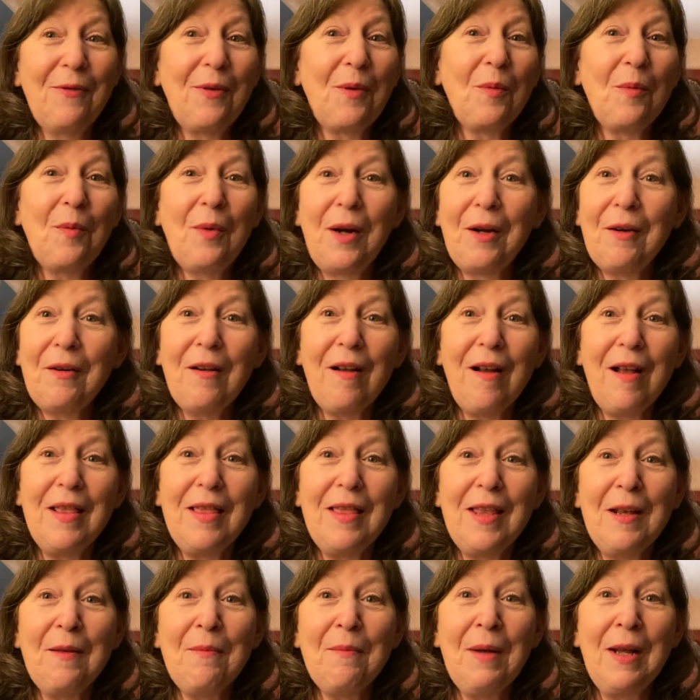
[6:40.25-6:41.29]
Or where do I
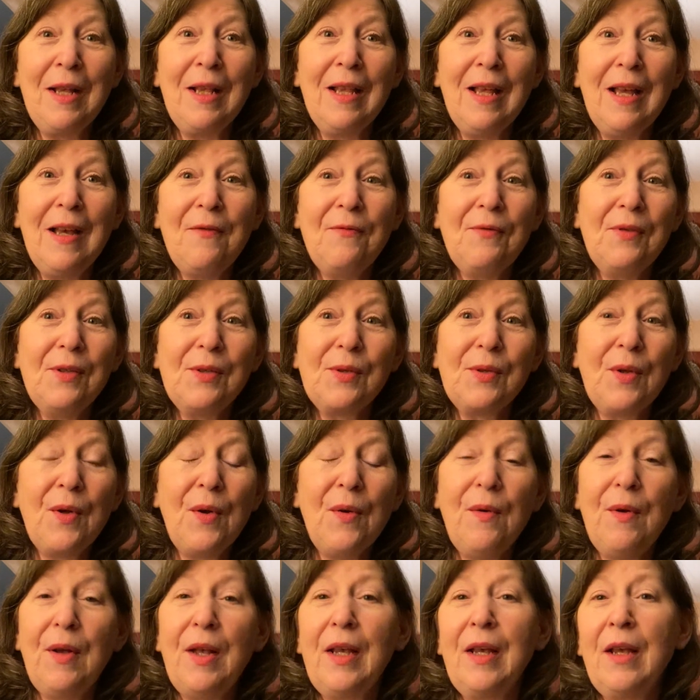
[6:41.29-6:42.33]
think my life is
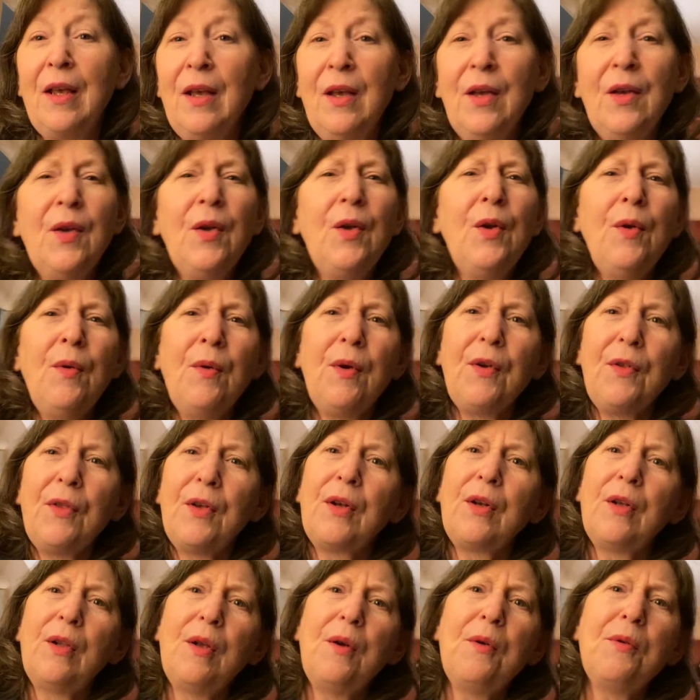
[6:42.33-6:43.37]
going? Who are the
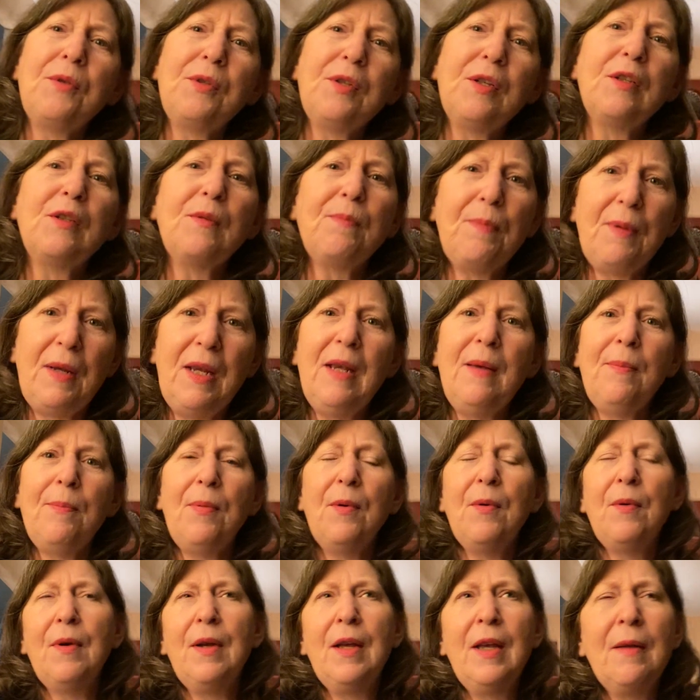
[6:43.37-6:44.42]
closest
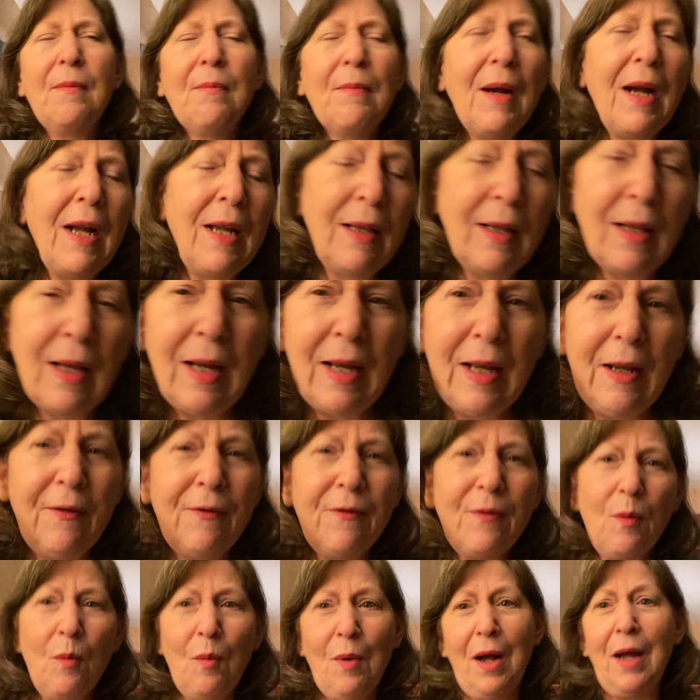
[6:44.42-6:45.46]
people in my
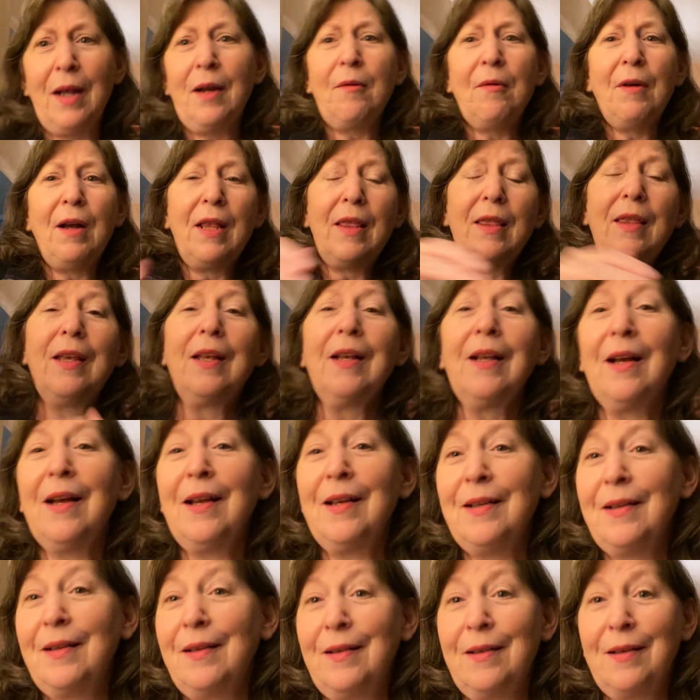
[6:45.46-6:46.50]
life? Why do I think I
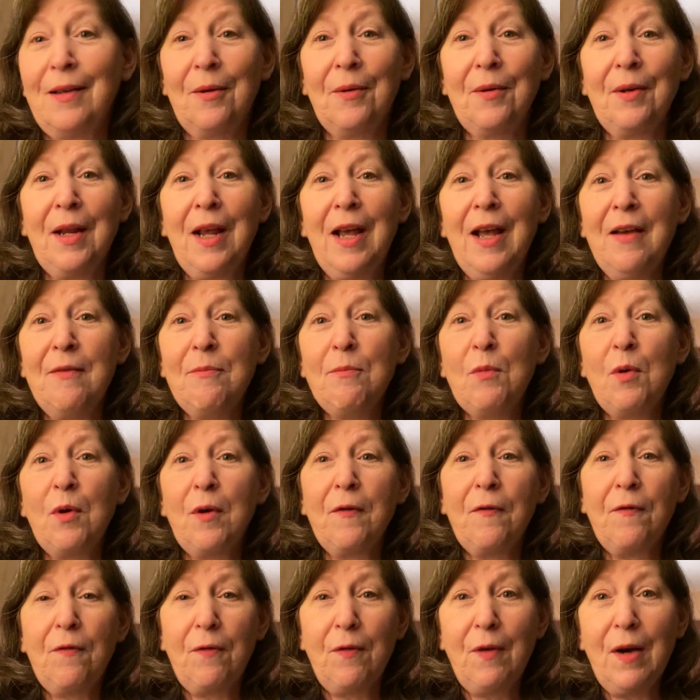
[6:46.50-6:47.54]
don't have more
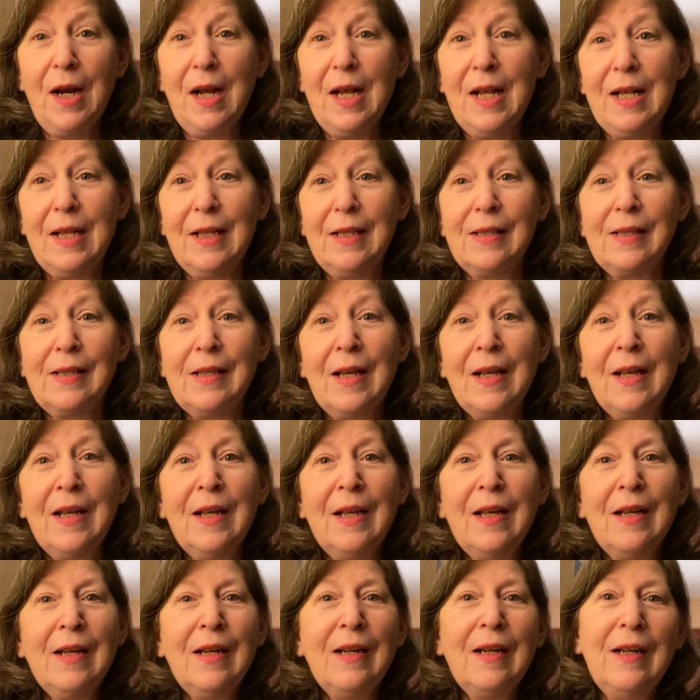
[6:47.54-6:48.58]
friends?
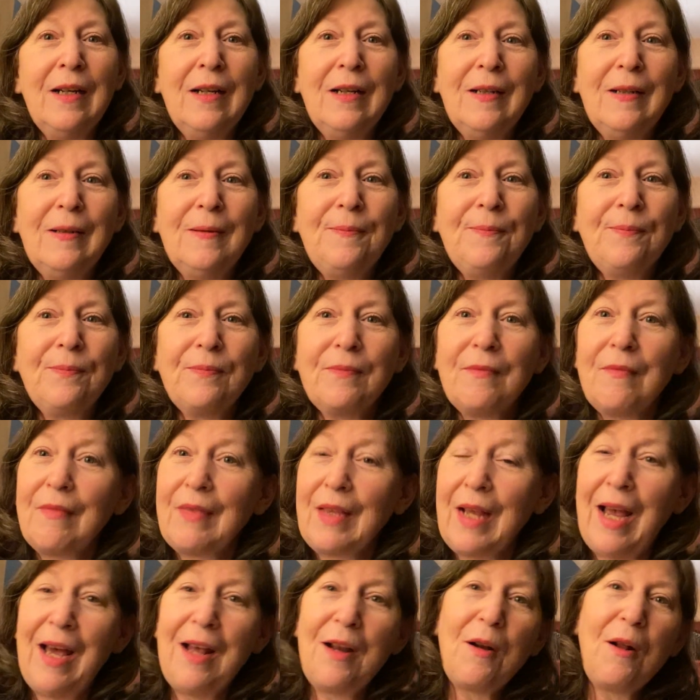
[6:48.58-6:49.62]
Um,
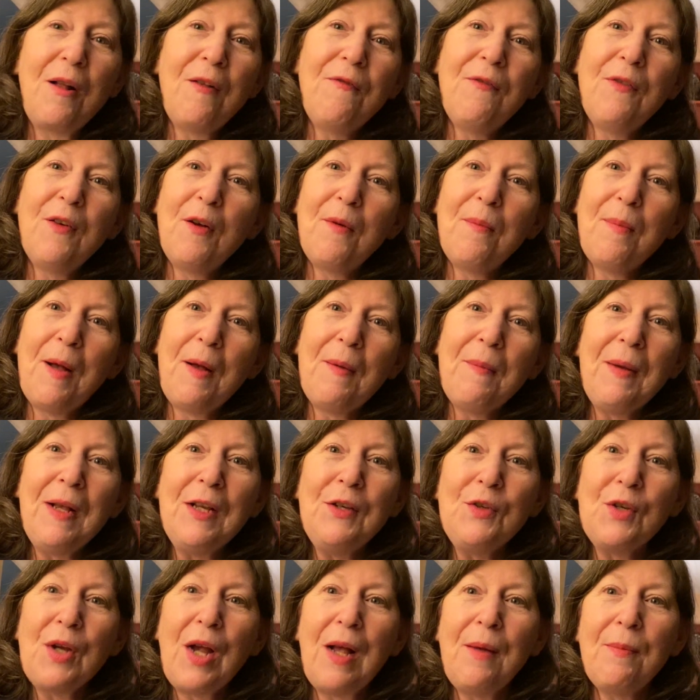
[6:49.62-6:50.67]
how do I feel about my
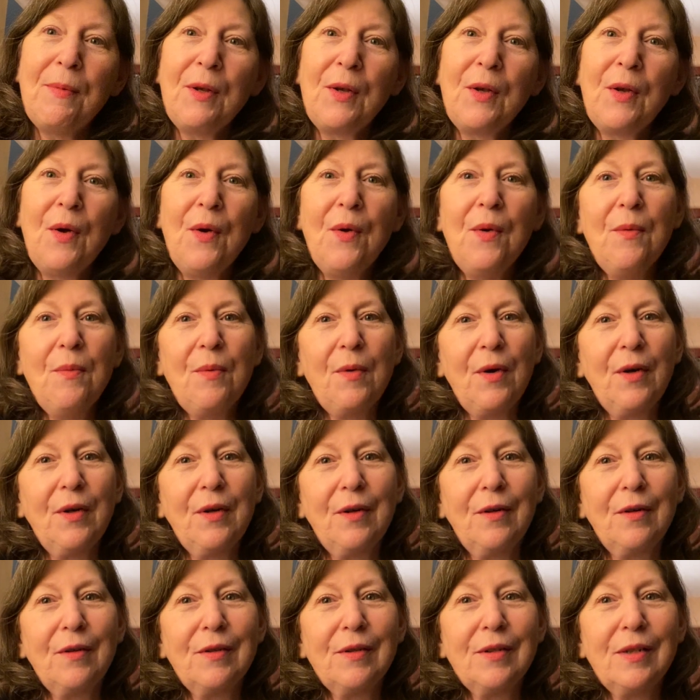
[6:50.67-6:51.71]
job and
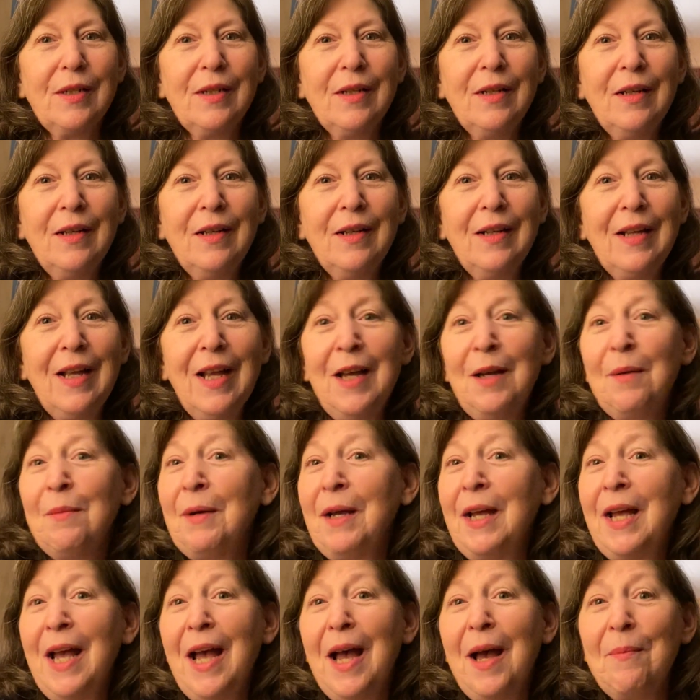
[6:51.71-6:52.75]
coworkers? Am
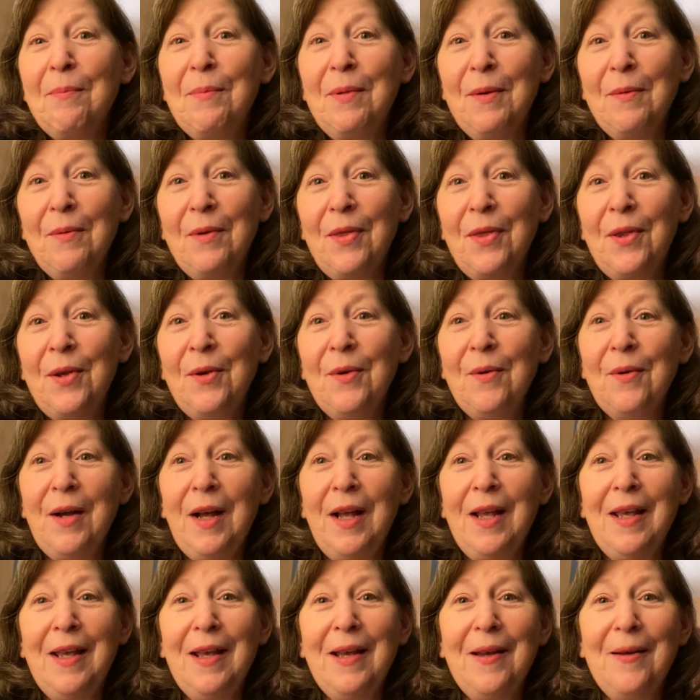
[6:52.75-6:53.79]
I happy with who I
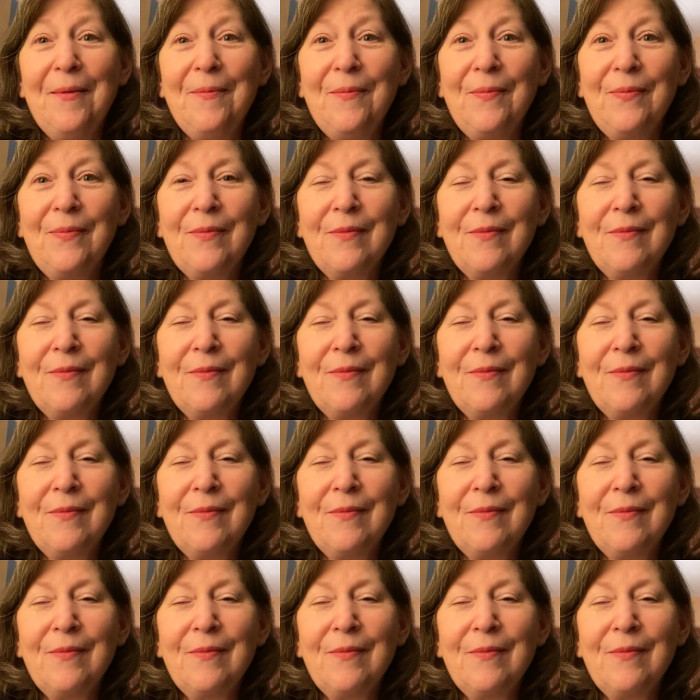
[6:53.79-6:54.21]
am?